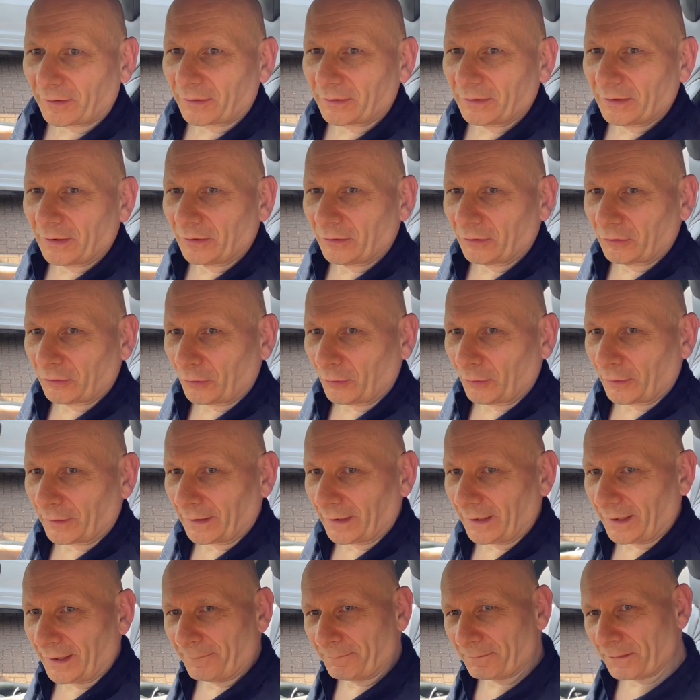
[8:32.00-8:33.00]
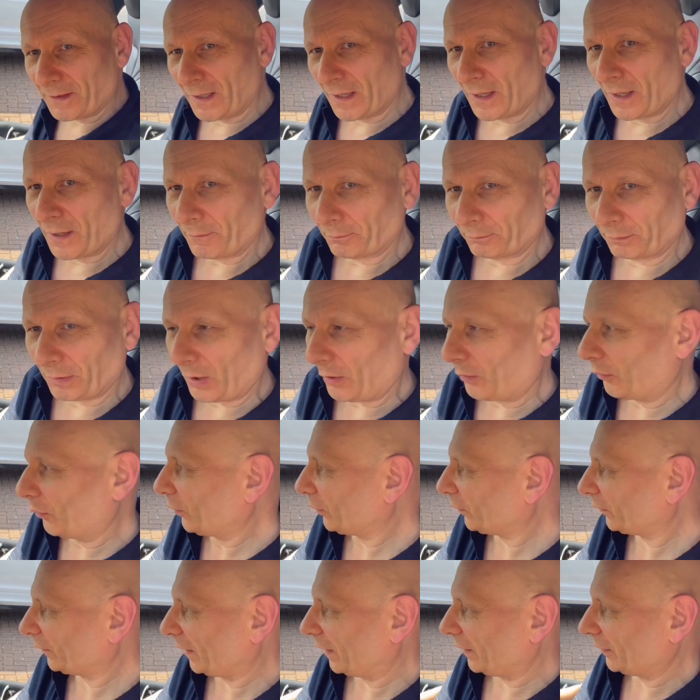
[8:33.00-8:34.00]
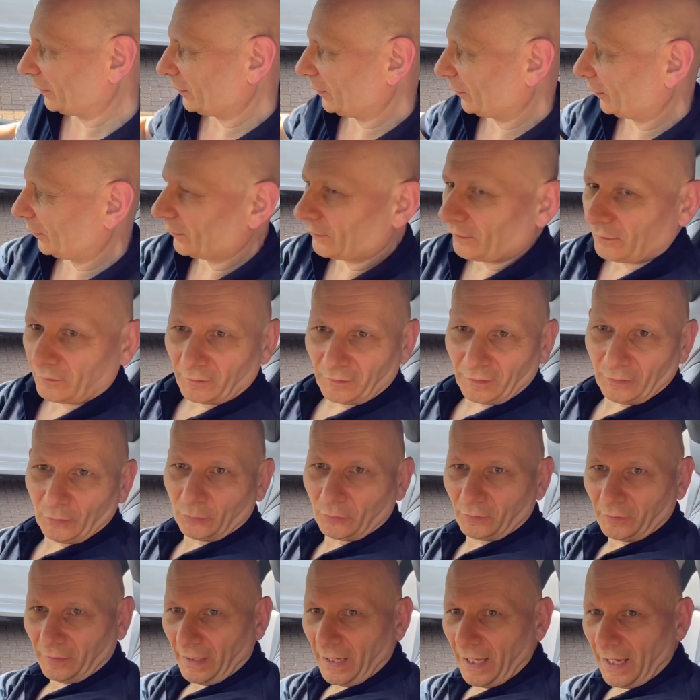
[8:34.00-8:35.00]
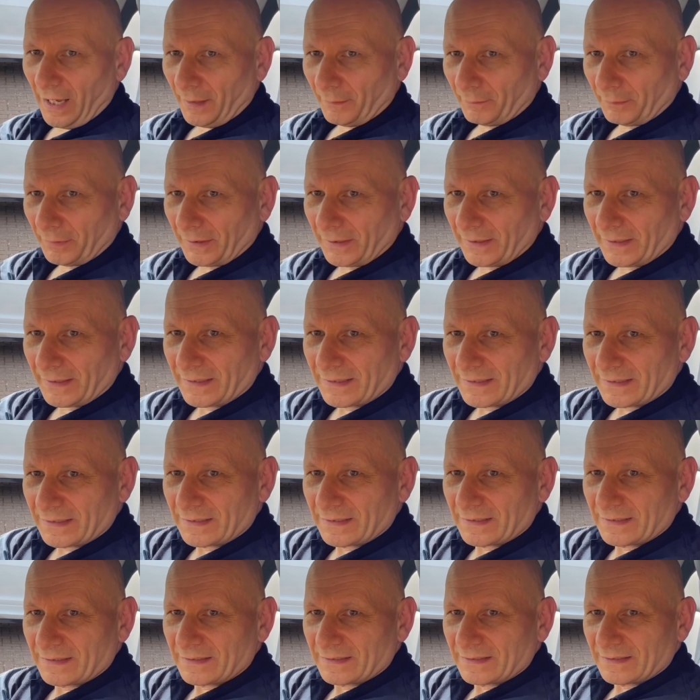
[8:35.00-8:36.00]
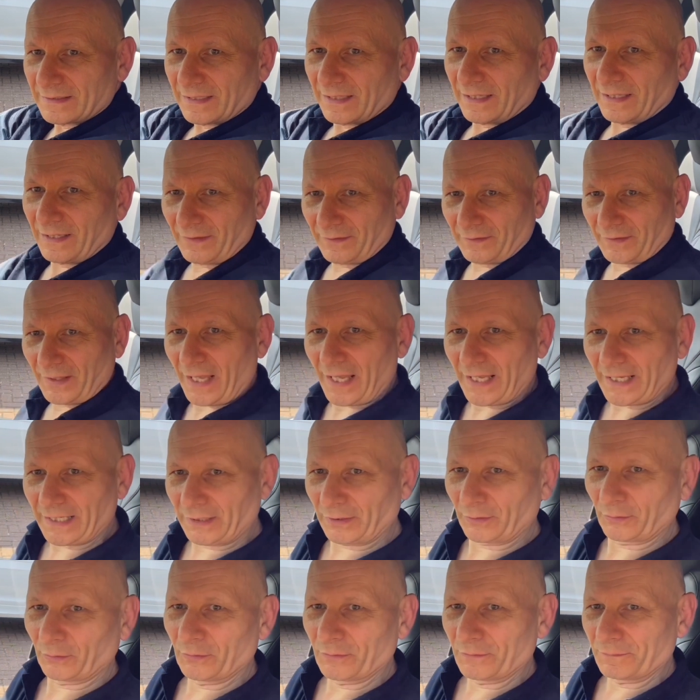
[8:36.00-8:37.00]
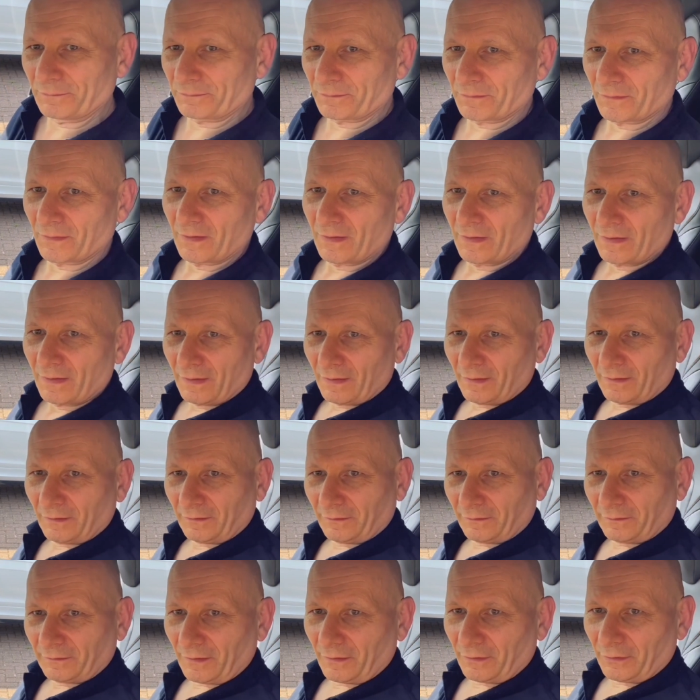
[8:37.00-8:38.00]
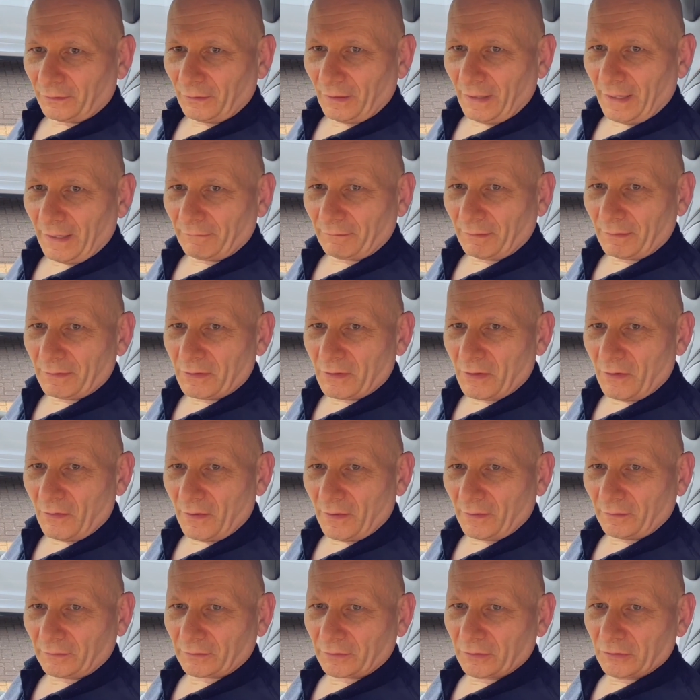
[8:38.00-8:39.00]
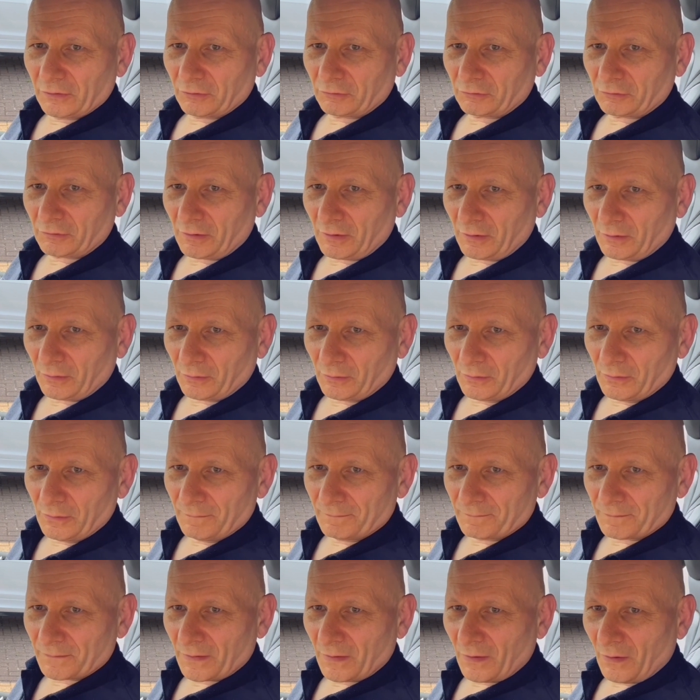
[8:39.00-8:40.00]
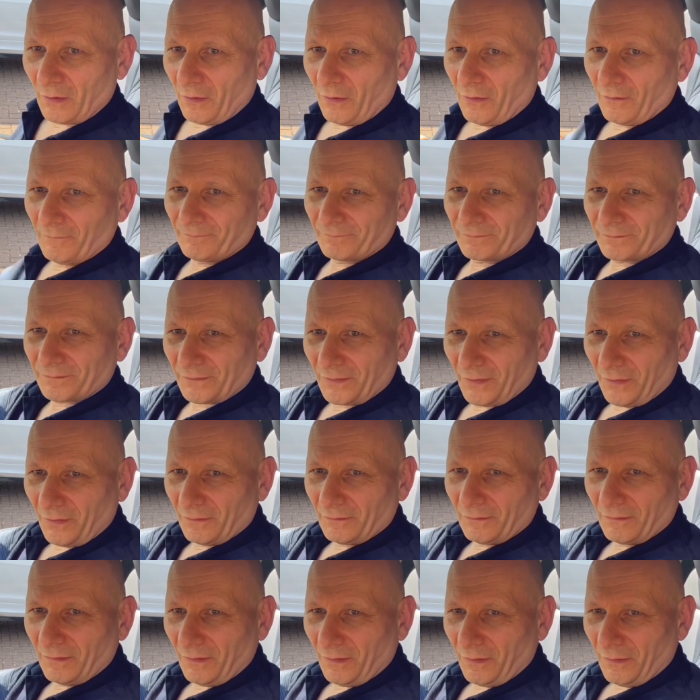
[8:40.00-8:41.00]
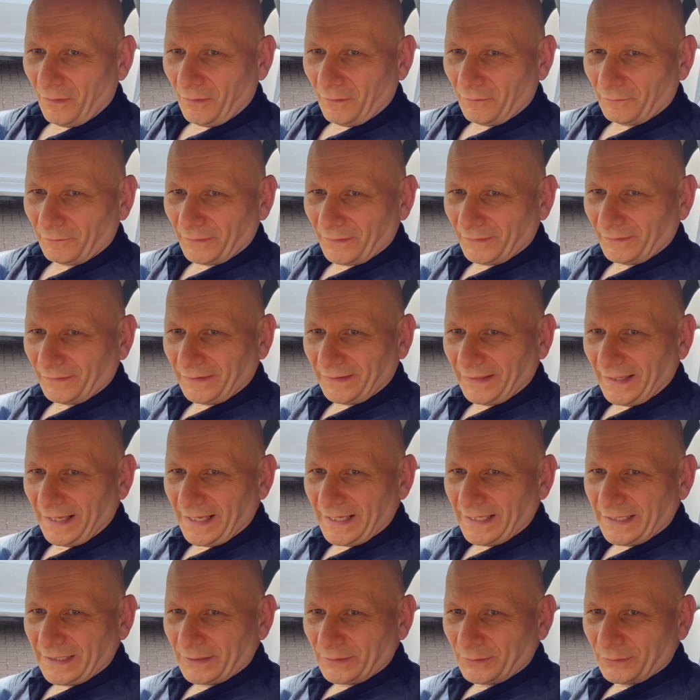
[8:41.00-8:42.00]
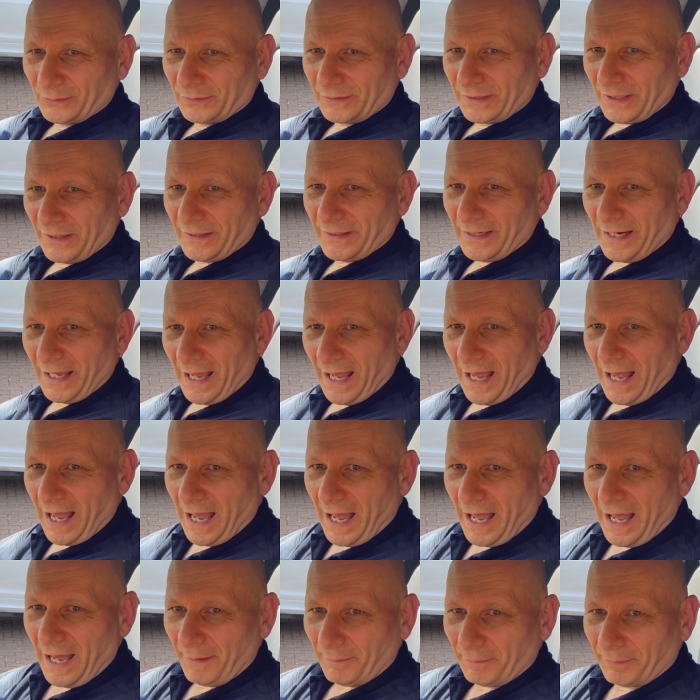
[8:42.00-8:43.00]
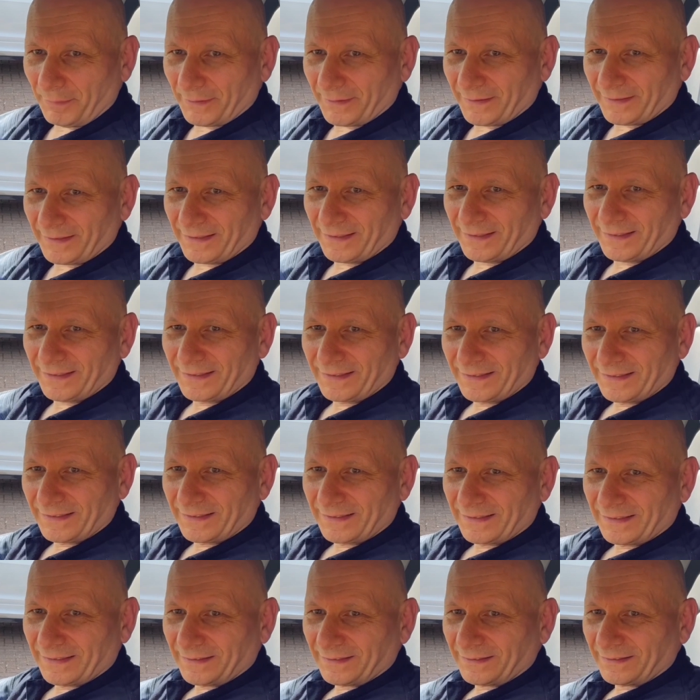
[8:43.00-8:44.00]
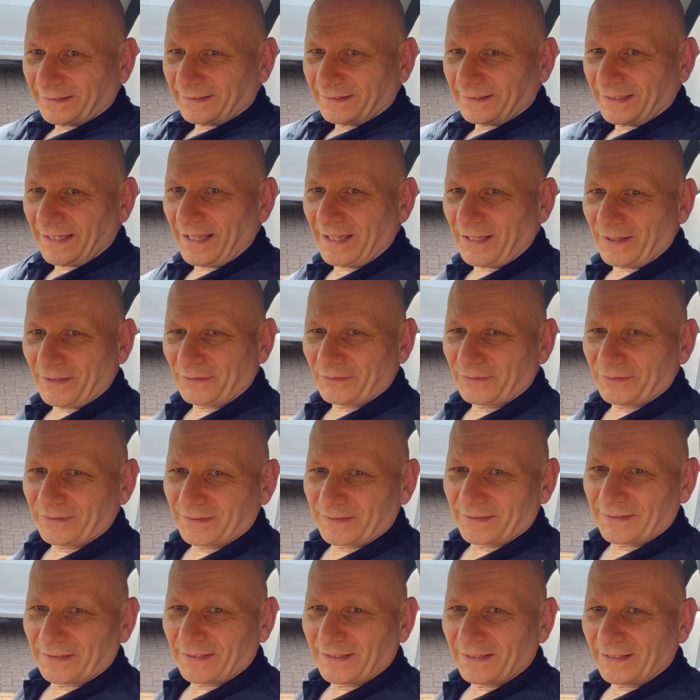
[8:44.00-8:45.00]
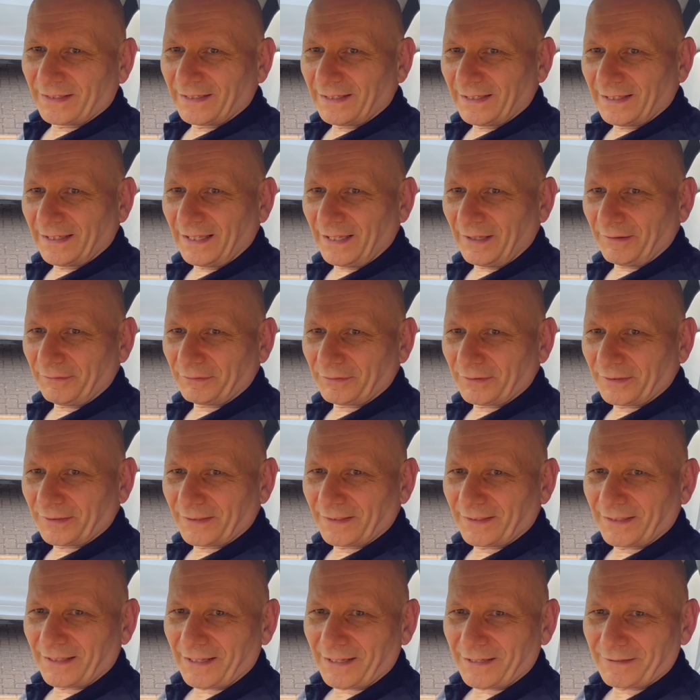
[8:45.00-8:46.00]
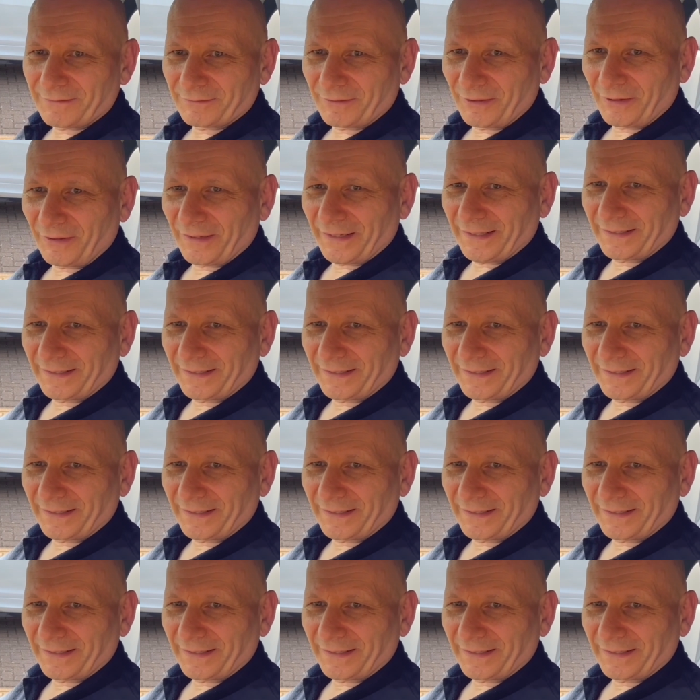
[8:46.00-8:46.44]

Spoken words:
enjoy it, but also you can tilt it up at that angle, so you have a nice control of the angle going up, down, left, right.